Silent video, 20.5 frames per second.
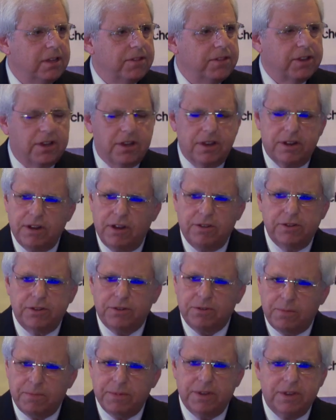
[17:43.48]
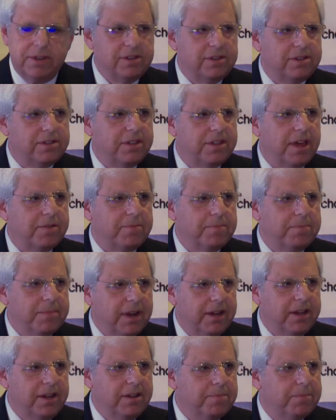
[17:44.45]
The conundrum is that
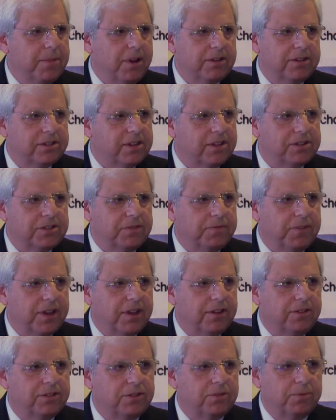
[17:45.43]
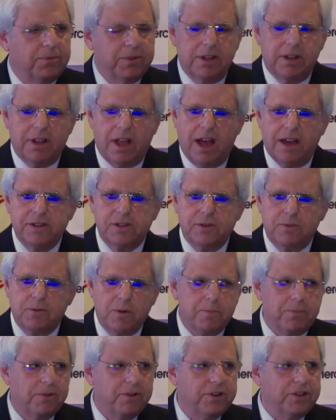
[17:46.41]
many amongst us fail to realize or
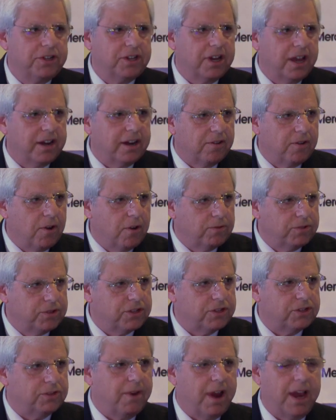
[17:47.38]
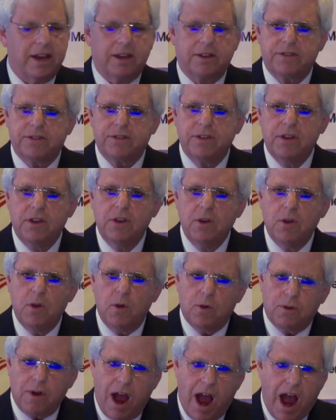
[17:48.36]
appreciate our own strength
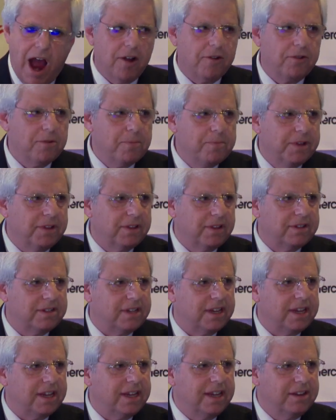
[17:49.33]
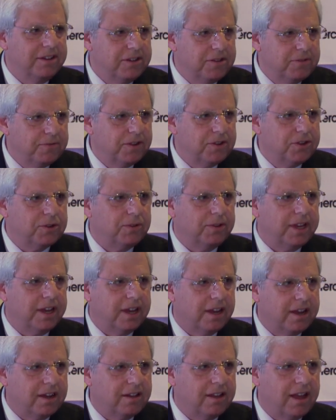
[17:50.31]
or our ability individually
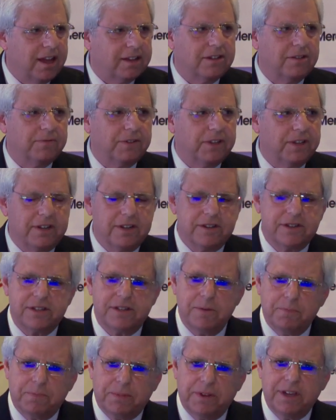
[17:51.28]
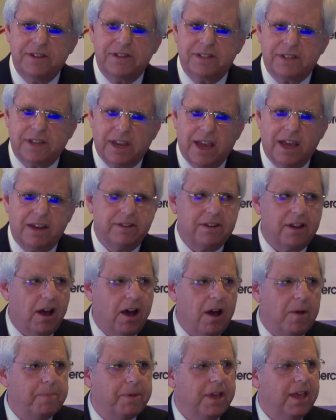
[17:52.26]
and collectively to simply stand
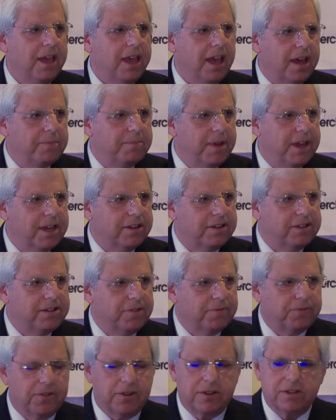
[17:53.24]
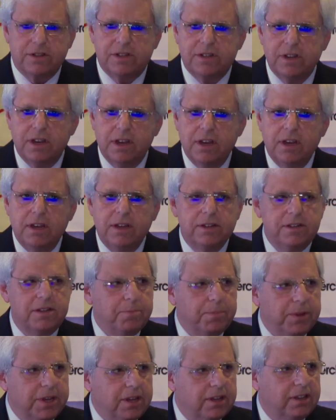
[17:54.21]
up and make a difference,
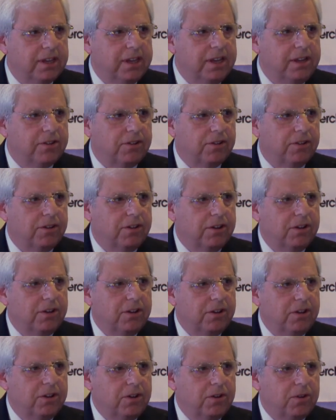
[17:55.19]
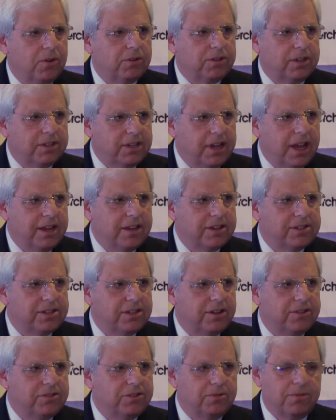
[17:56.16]
to be a leader, or to take us
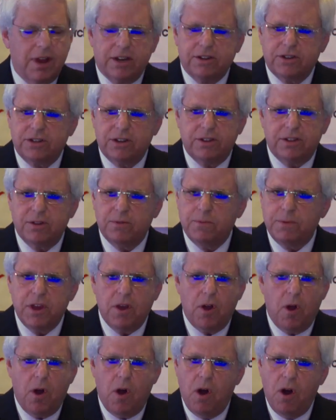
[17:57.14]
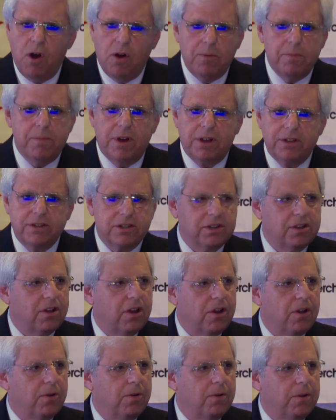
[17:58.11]
in a direction that we all must
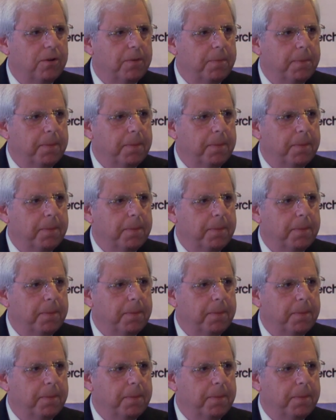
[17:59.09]
go.